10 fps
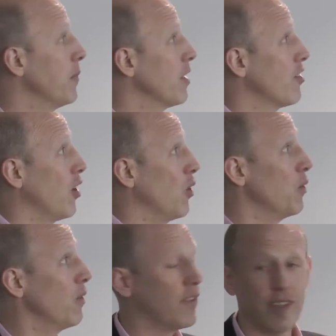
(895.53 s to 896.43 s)

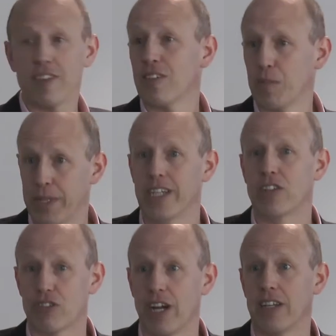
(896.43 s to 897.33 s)
So this is a big
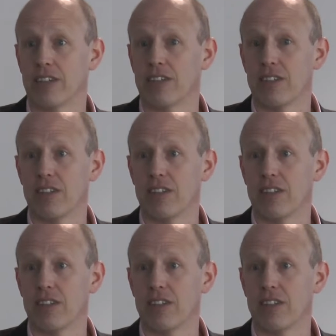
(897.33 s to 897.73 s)
trend